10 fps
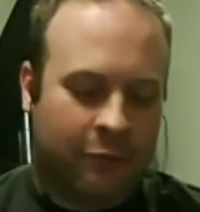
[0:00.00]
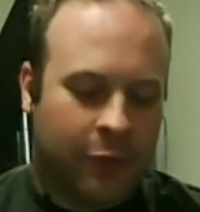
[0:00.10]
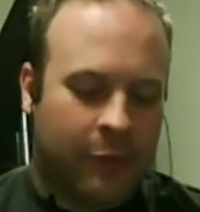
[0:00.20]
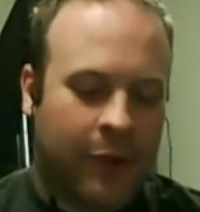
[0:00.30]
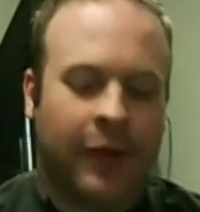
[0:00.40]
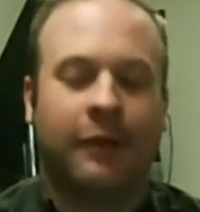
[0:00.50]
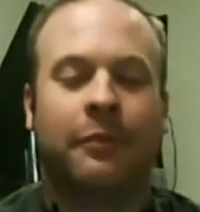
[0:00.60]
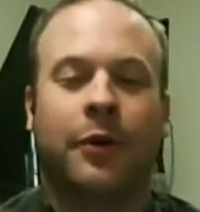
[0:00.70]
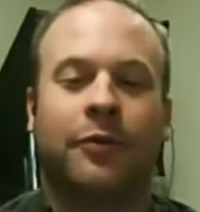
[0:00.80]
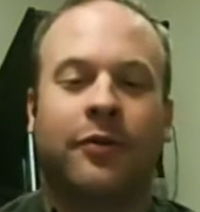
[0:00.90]
we may
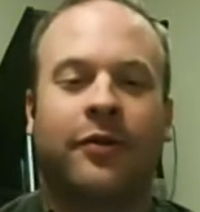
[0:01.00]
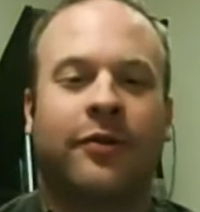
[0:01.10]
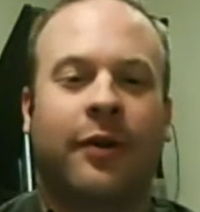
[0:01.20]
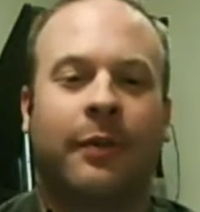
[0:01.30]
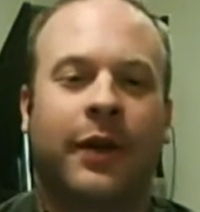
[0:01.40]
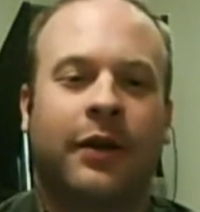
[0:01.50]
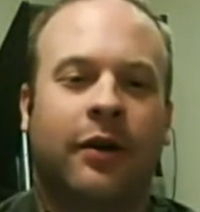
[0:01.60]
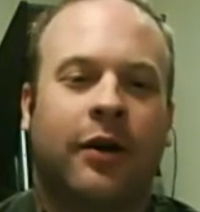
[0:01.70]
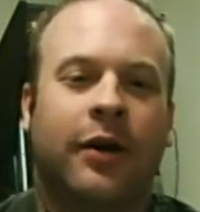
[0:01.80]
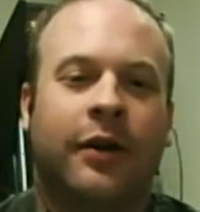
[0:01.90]
post something
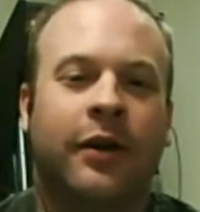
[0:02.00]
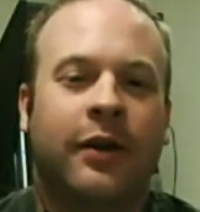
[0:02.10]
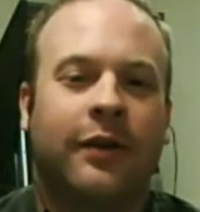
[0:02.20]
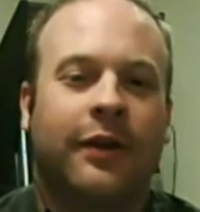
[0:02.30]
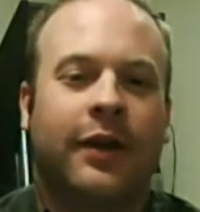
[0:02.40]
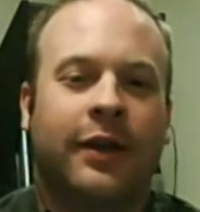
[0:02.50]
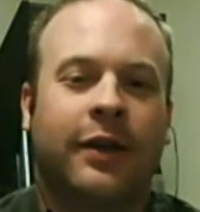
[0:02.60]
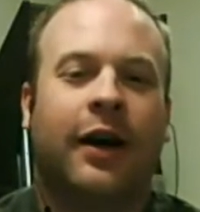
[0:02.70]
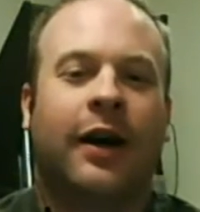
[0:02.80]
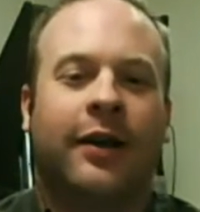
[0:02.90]
on
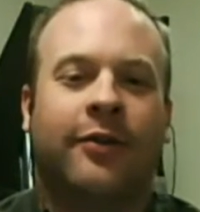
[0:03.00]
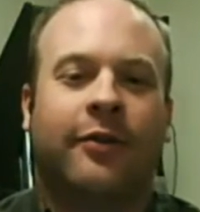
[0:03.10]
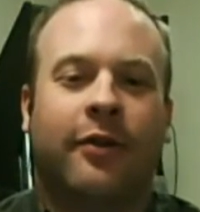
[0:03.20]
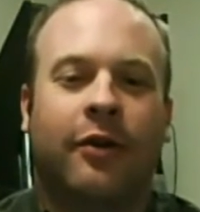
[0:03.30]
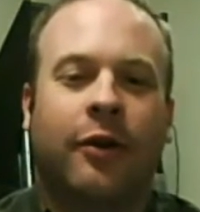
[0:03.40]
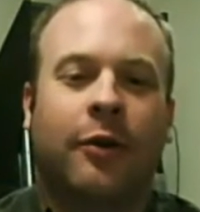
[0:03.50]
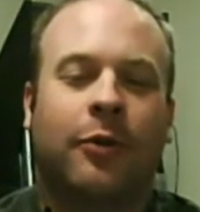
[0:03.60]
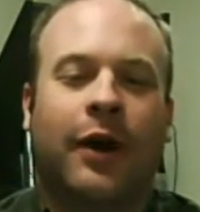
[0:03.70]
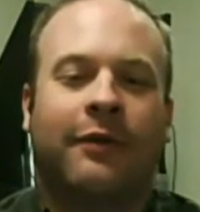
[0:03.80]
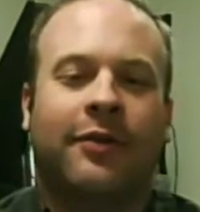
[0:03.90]
the
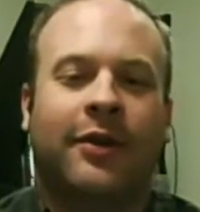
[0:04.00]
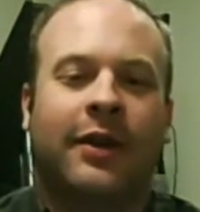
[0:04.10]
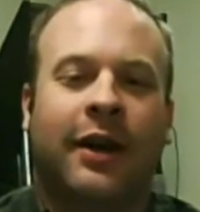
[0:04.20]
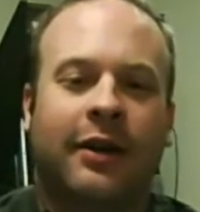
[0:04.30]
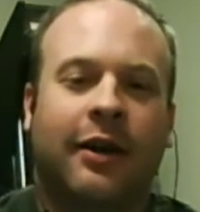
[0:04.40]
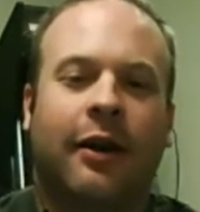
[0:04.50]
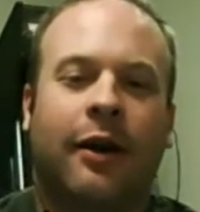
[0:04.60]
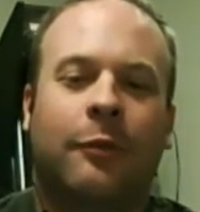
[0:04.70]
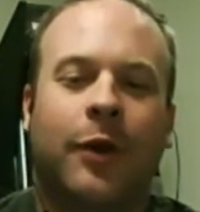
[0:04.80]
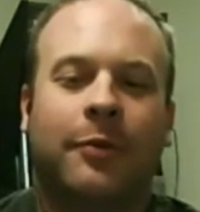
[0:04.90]

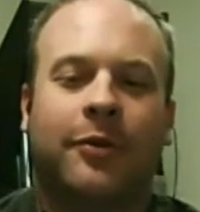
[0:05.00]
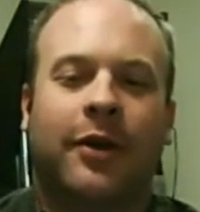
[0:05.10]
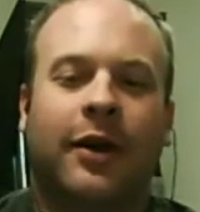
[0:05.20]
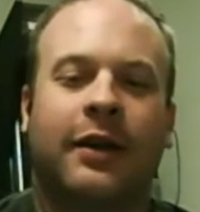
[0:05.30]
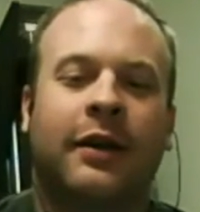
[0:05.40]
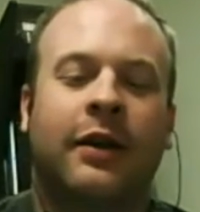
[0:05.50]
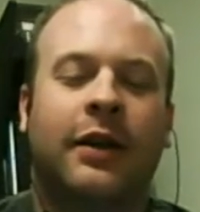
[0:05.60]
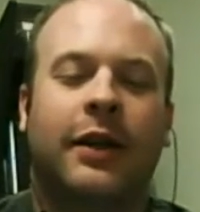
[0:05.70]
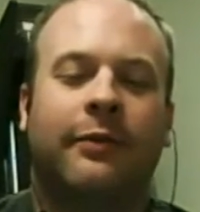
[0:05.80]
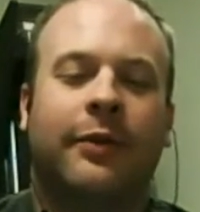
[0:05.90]
eyesonprivacy.com website
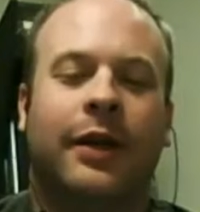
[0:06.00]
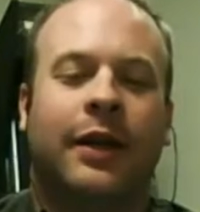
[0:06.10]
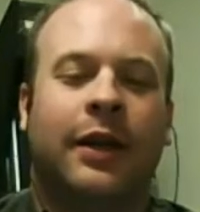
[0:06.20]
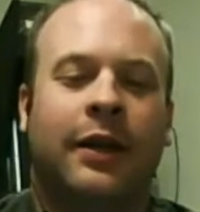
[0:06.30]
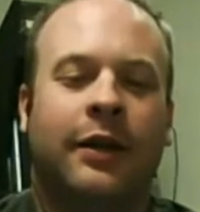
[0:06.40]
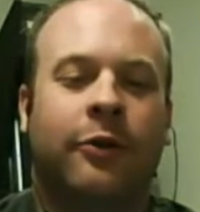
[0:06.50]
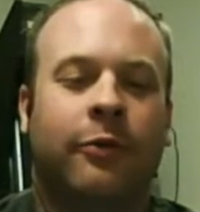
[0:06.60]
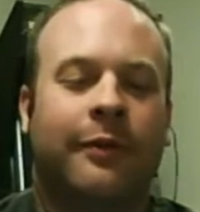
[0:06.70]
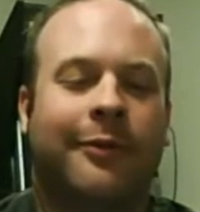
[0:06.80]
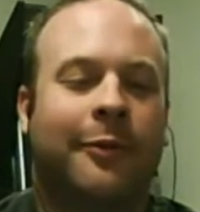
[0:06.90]
if we get any
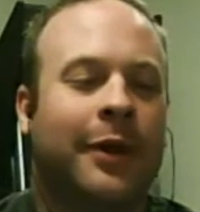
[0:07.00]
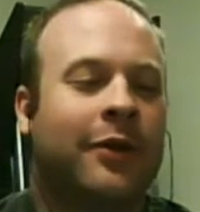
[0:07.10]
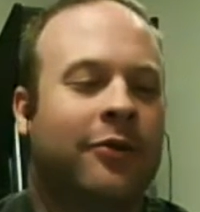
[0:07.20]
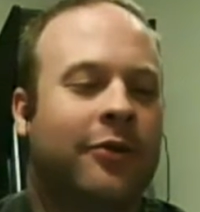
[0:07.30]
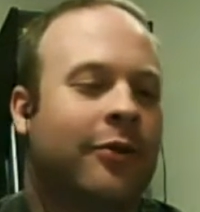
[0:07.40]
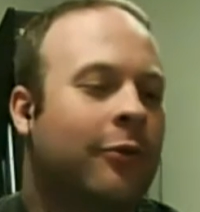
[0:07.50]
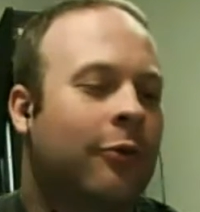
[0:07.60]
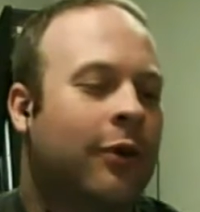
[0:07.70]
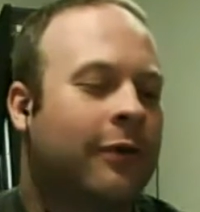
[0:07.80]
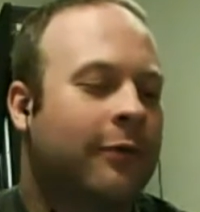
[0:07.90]
new information,
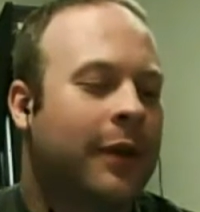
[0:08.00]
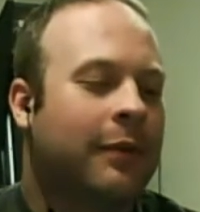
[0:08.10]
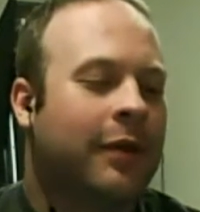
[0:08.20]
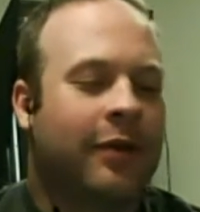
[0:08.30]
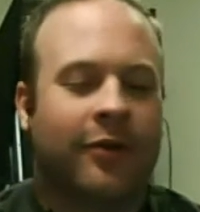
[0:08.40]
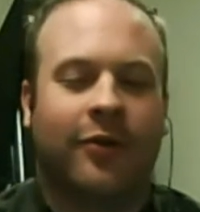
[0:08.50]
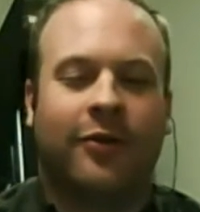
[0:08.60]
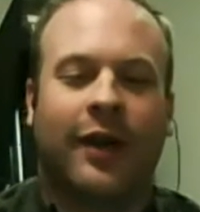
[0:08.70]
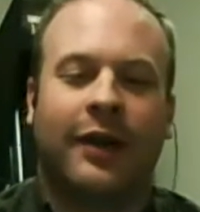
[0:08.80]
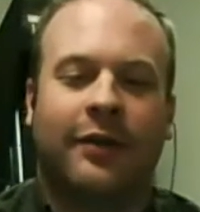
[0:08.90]
or if maybe there's a
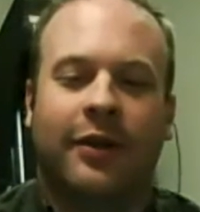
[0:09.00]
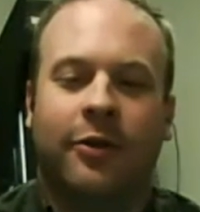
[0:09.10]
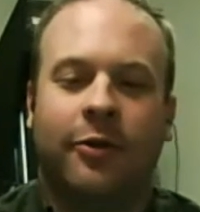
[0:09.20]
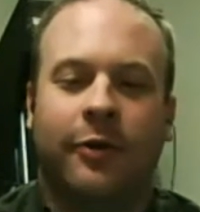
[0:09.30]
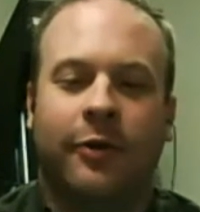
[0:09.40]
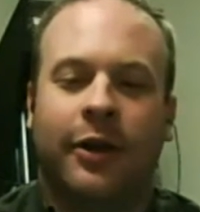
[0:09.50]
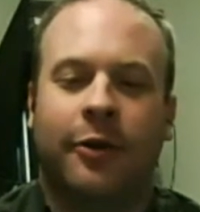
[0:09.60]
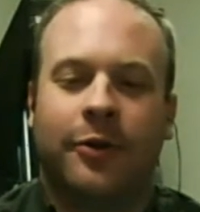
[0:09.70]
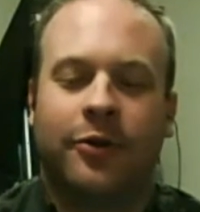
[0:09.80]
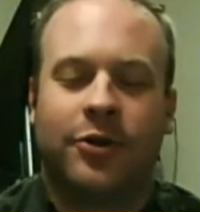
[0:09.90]
site that you can
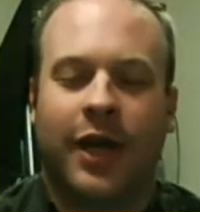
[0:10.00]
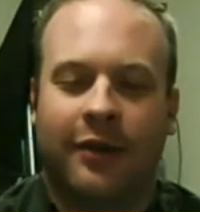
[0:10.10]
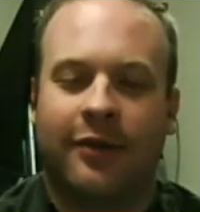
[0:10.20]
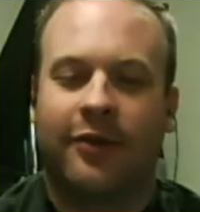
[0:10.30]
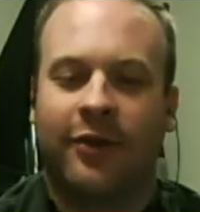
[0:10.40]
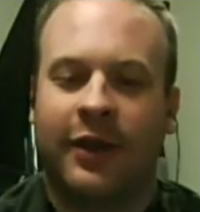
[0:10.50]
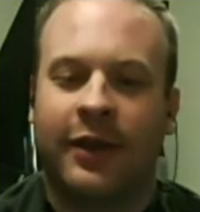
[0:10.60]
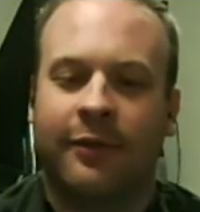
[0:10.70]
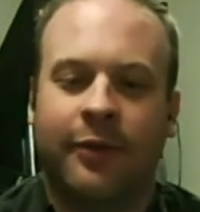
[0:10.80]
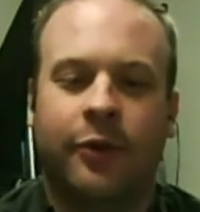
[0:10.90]
go to check to see
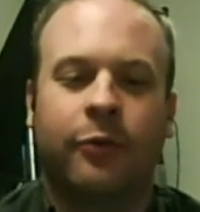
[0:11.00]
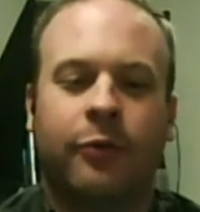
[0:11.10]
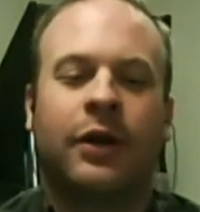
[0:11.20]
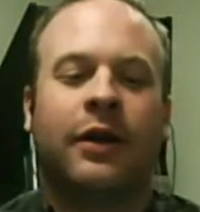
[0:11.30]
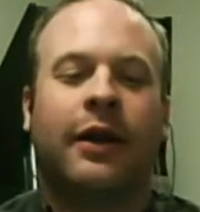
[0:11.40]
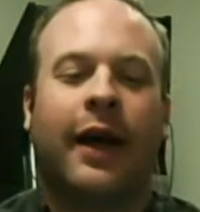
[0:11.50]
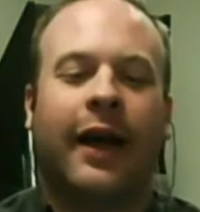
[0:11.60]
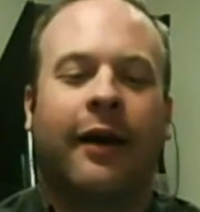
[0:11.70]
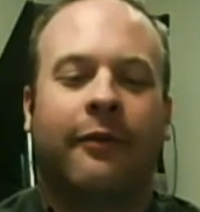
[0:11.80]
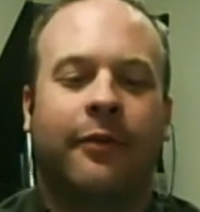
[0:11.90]
if you
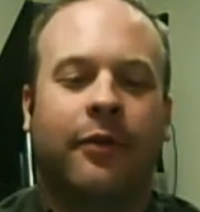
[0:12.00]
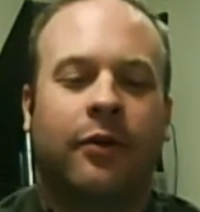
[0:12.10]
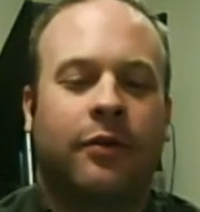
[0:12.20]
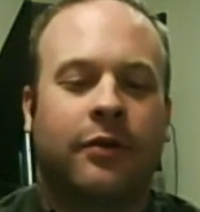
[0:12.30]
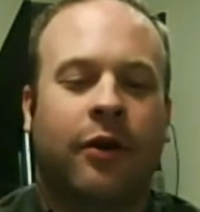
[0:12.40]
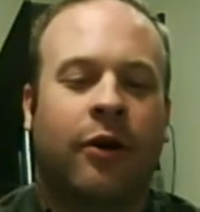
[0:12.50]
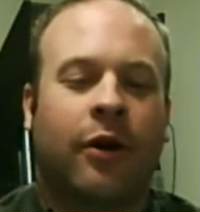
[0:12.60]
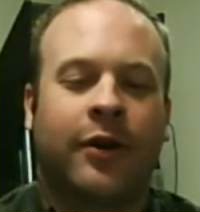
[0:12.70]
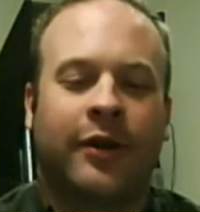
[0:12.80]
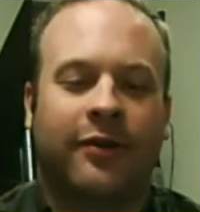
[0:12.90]
are
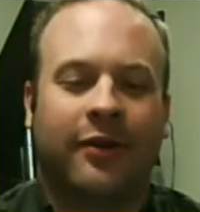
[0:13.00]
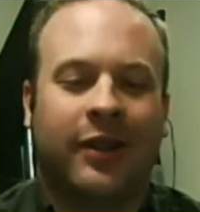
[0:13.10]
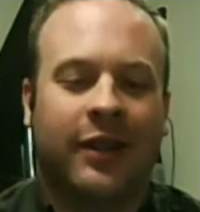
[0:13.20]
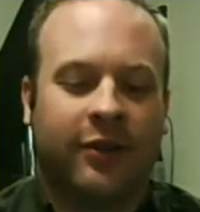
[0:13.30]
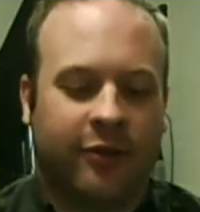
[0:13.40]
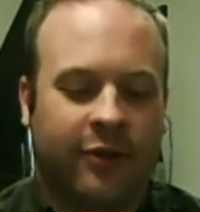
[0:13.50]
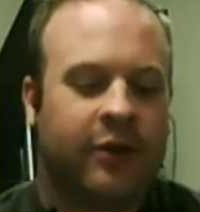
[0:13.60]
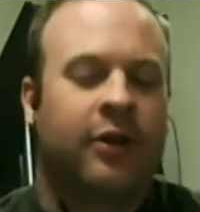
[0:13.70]
on this list.